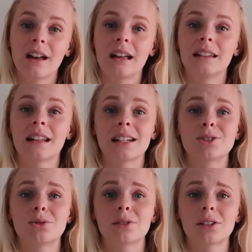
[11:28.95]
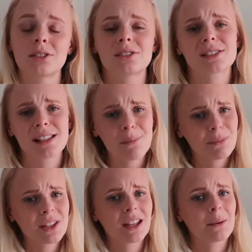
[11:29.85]
and that you learned
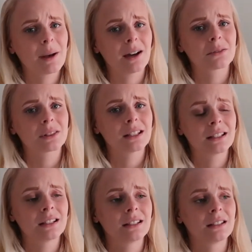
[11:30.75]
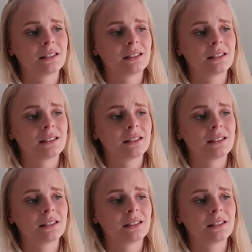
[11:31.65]
something about this